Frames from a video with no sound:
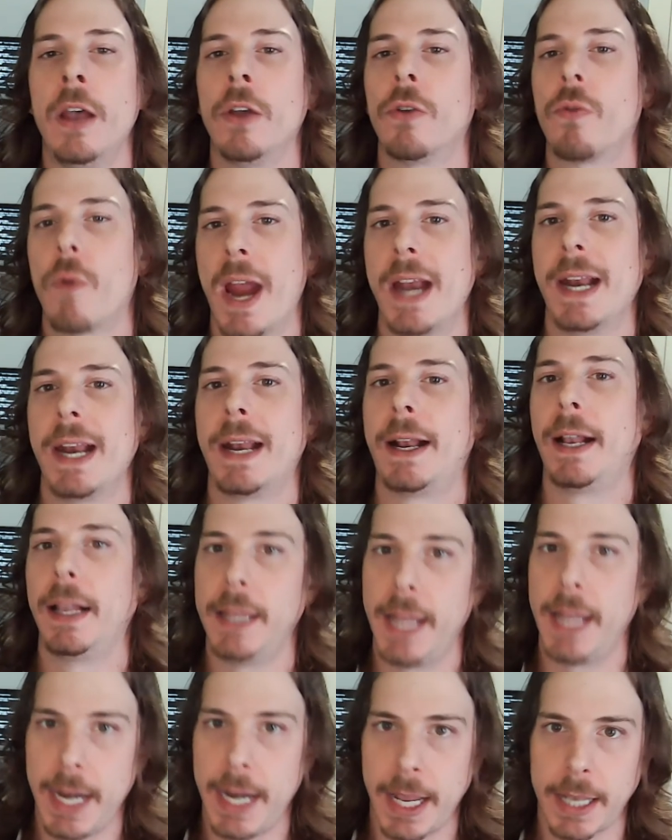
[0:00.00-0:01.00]
Granted,
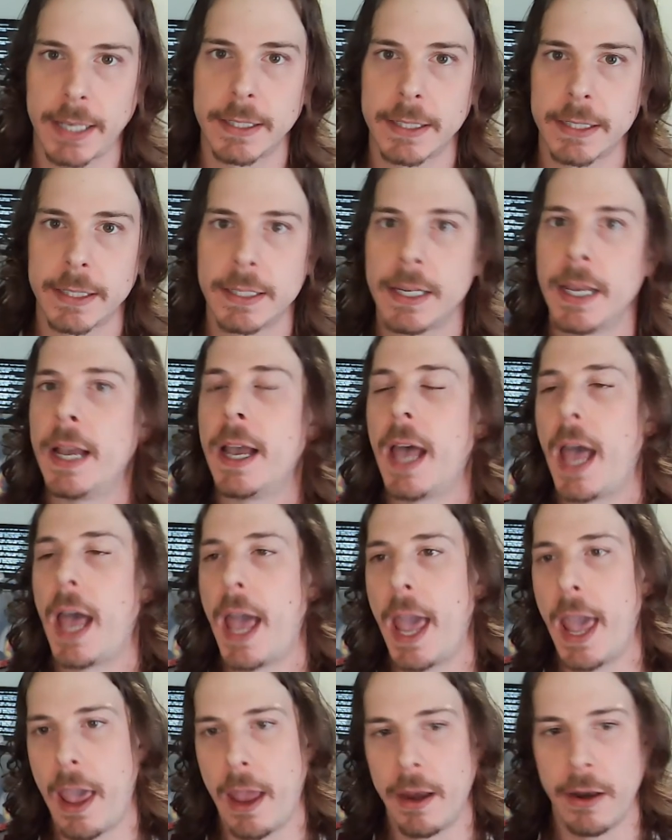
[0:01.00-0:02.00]
Linux
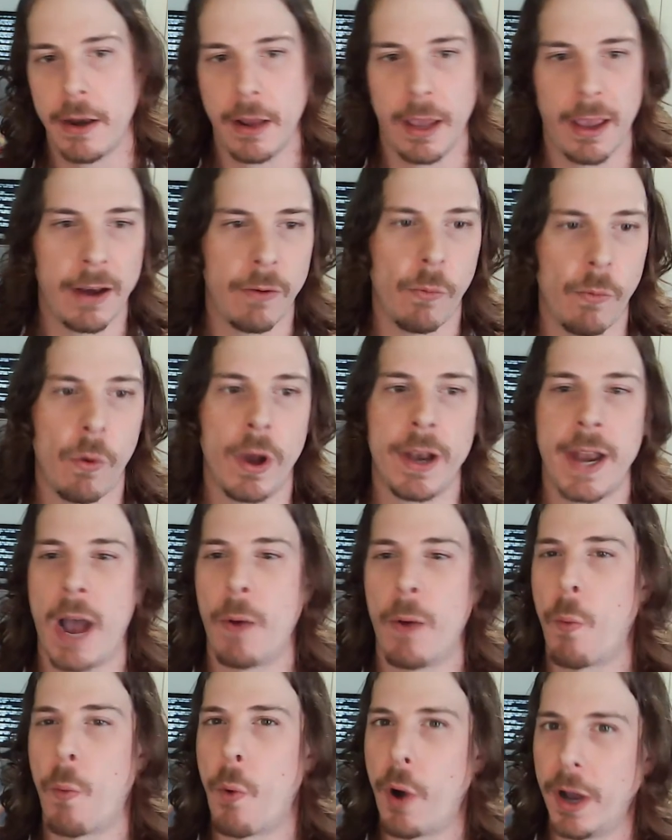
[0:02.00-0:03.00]
and
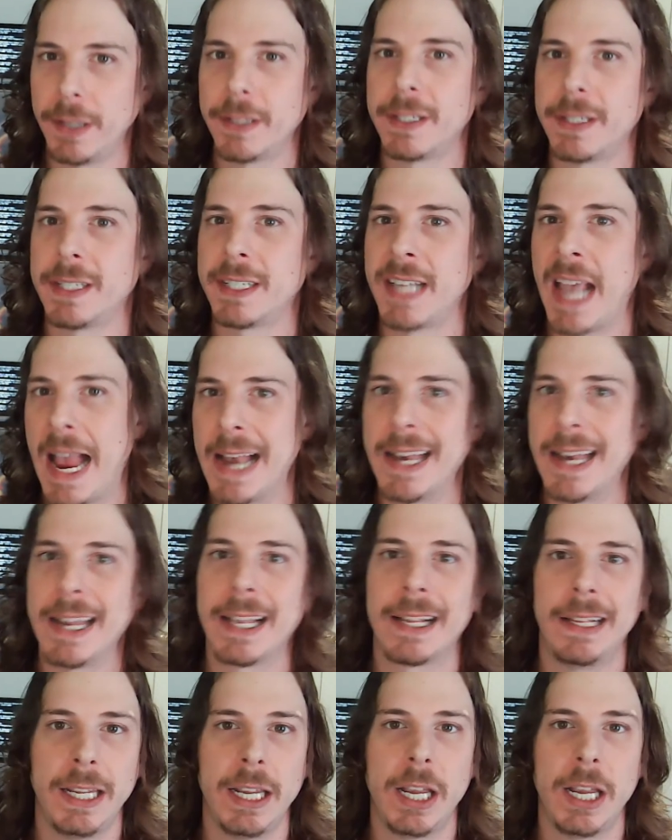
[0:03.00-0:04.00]
whatnot was
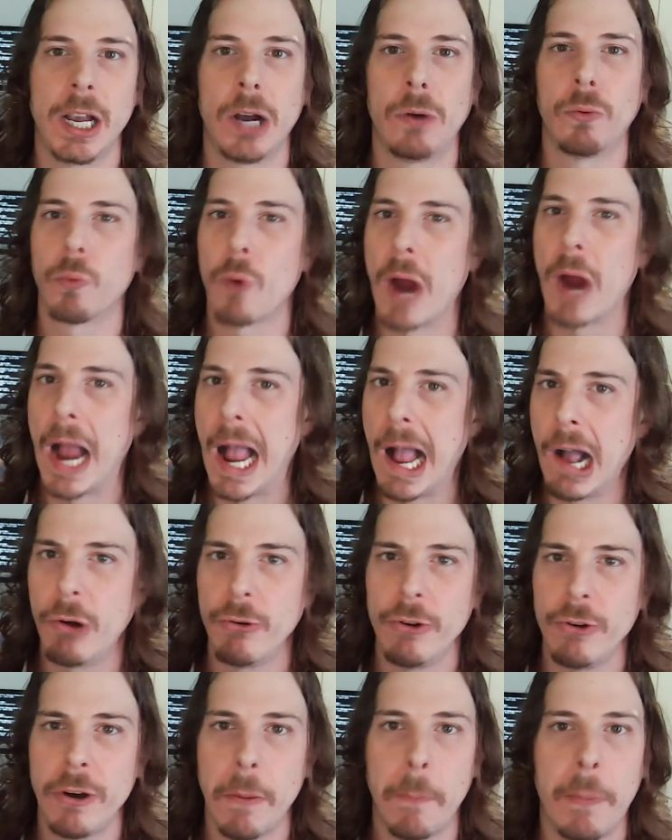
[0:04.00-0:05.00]
technically
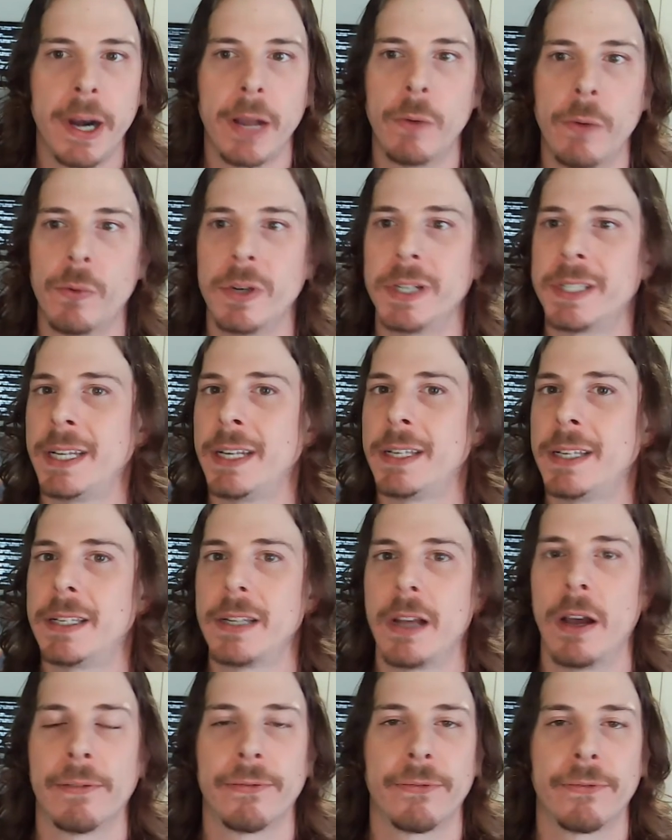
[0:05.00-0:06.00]
around, but it wasn't
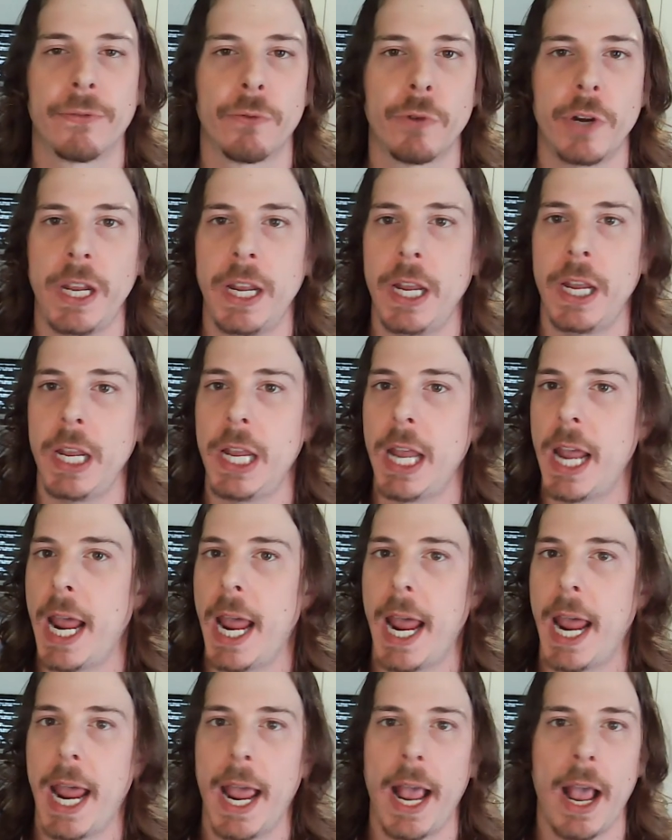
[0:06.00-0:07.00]
a
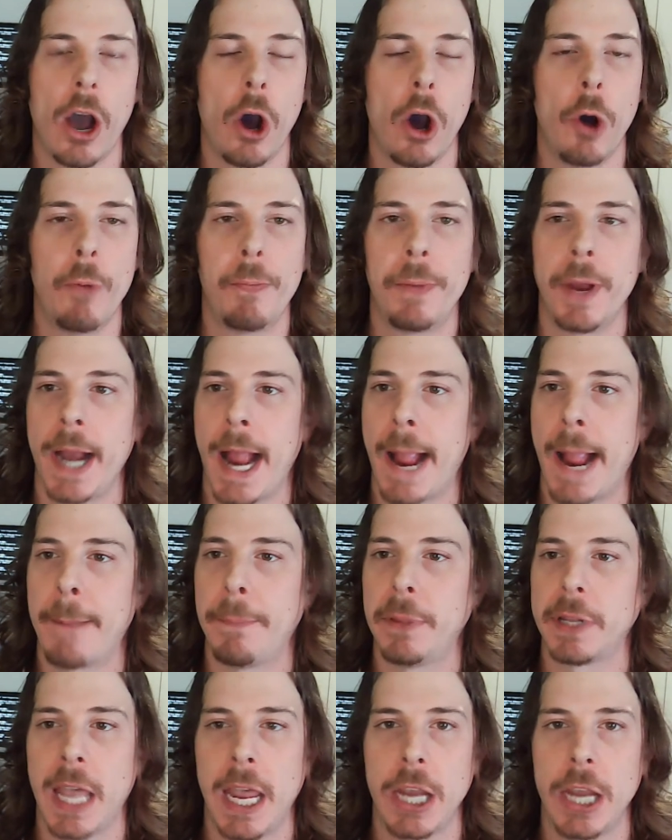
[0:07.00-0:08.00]
free open
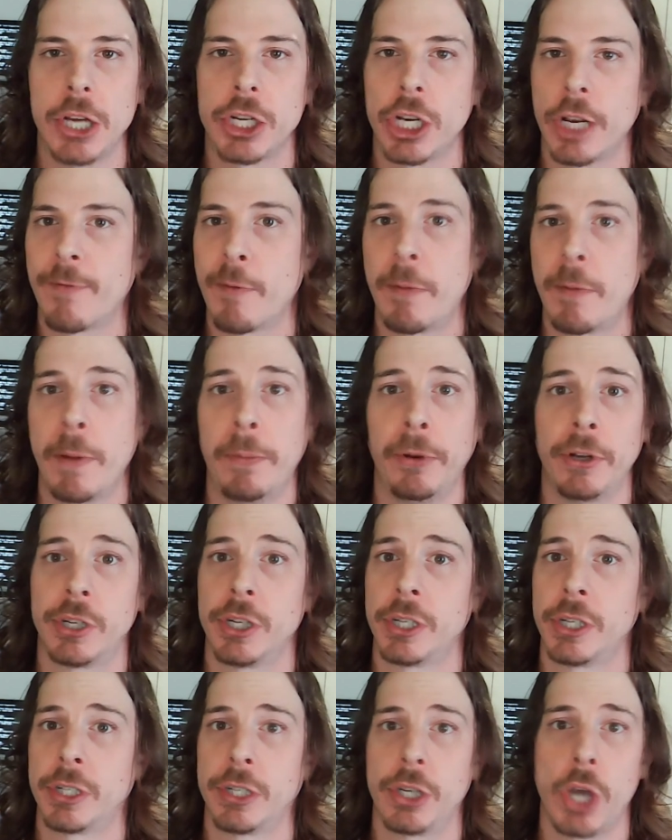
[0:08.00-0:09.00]
application for people to
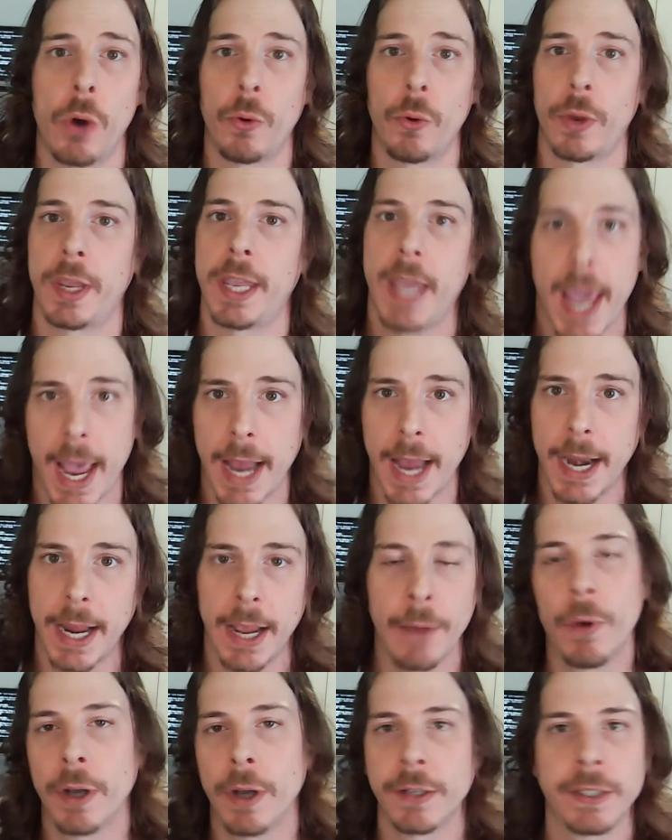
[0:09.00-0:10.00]
just go get.
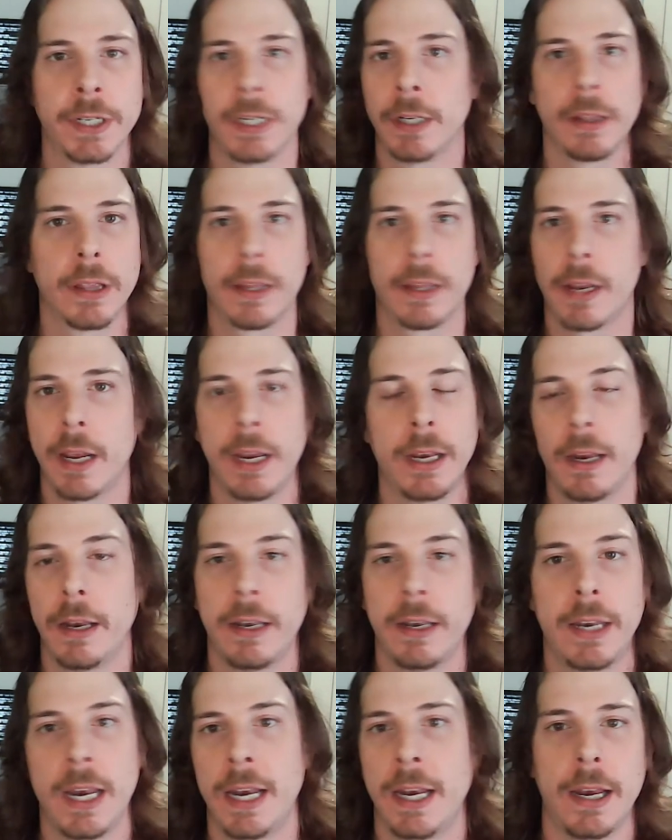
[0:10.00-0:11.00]
It
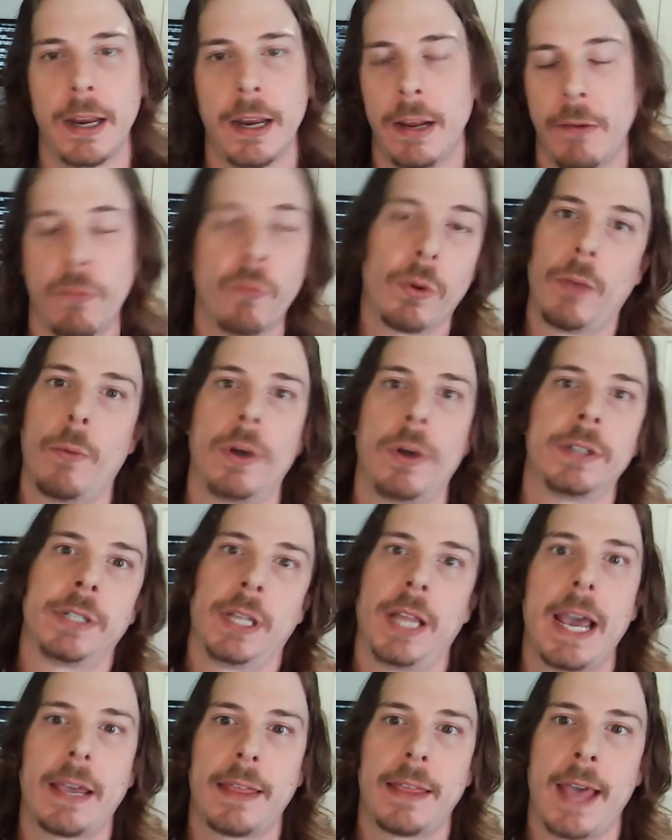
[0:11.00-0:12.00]
really
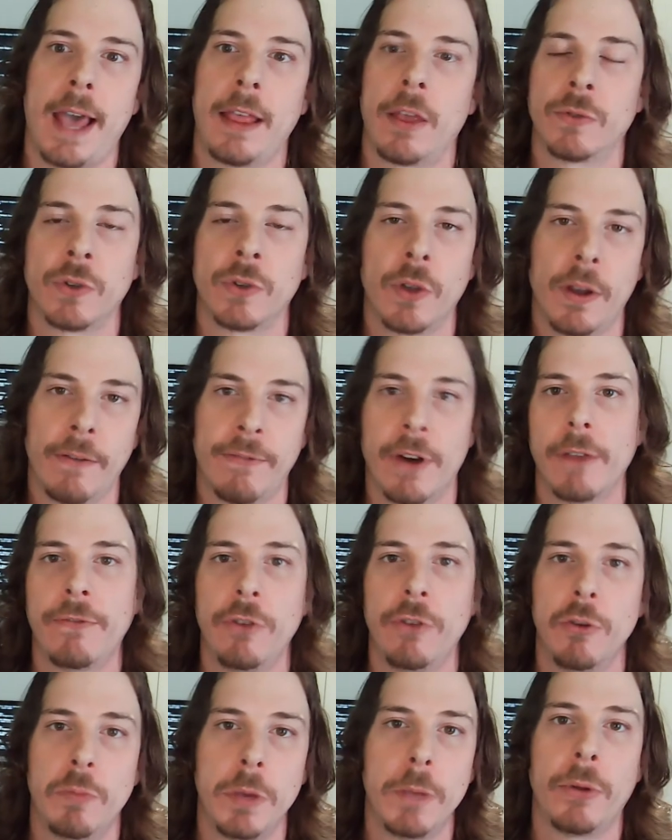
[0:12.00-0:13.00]
wasn't like that. There was only very
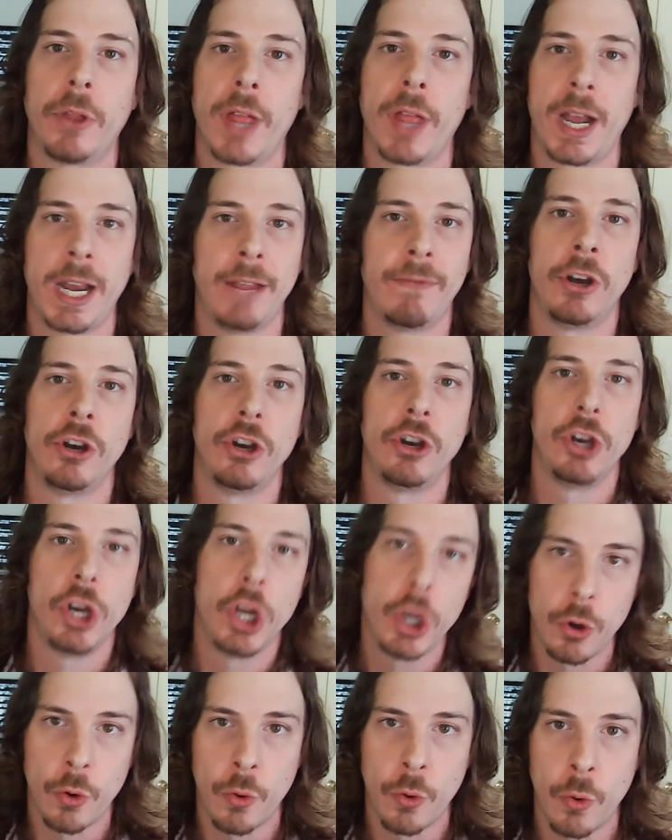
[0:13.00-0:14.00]
few people that even
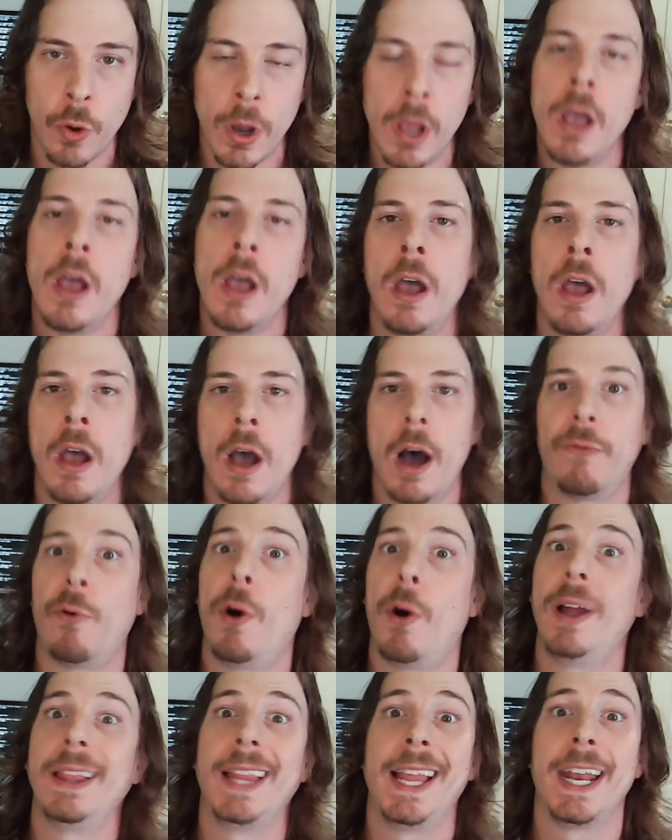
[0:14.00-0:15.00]
knew of
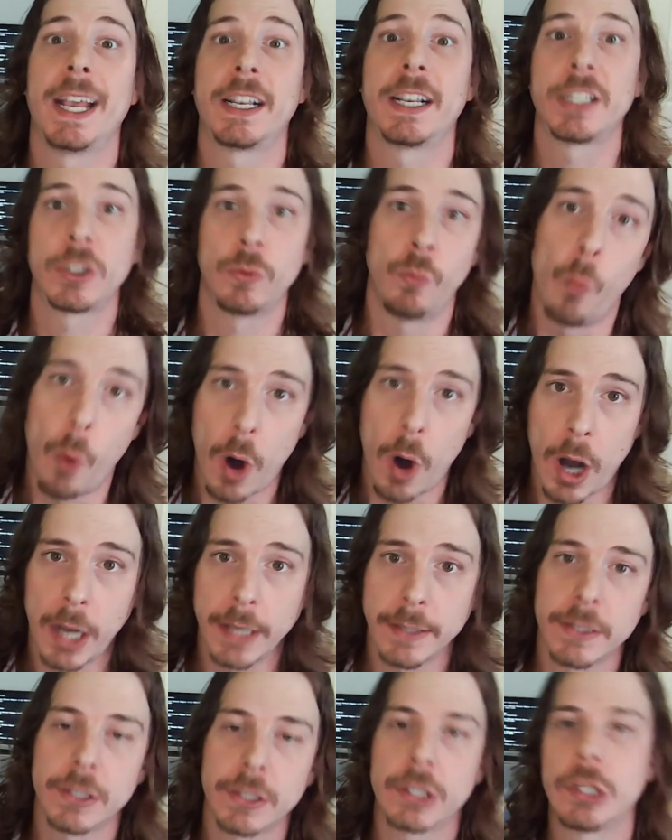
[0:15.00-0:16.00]
what Linux
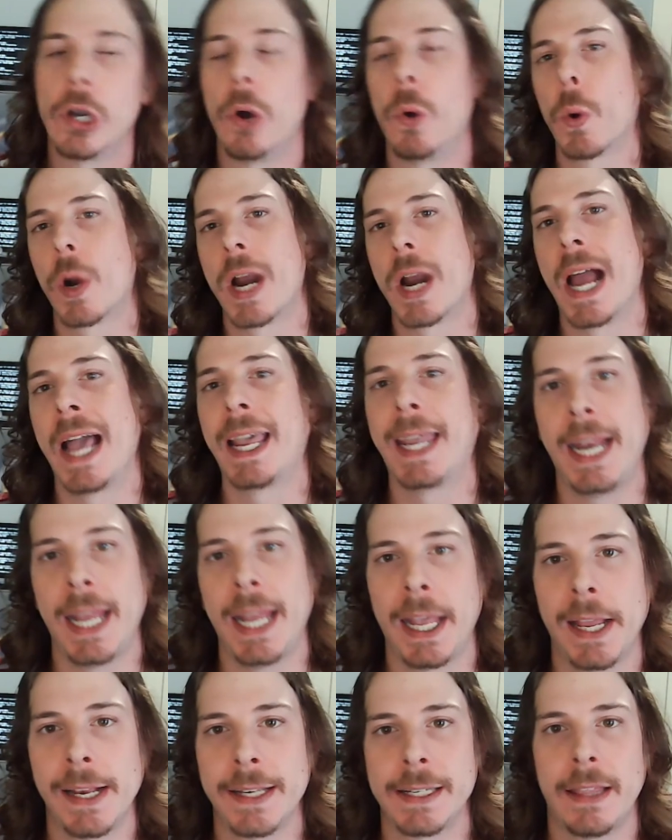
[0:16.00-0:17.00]
was. So we're not
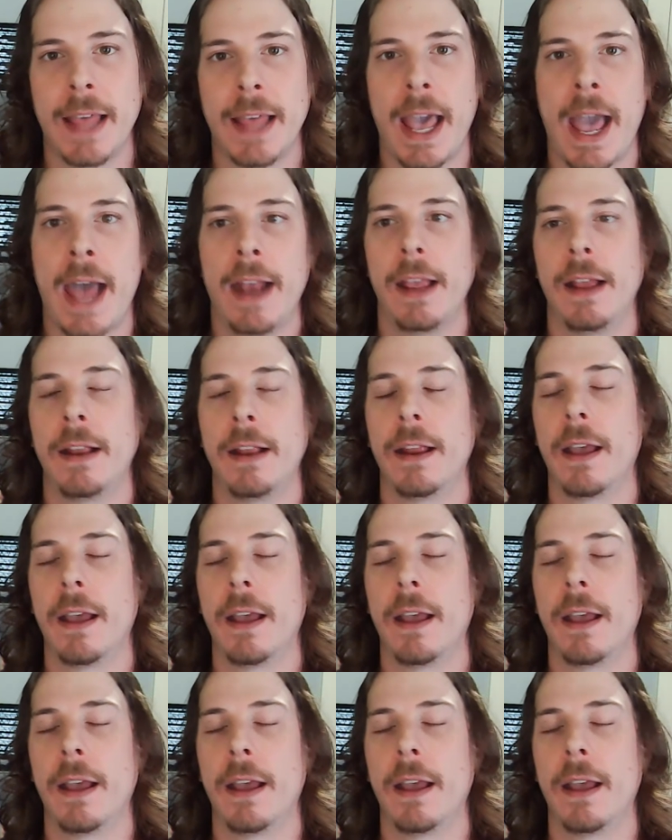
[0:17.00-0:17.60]
getting into that.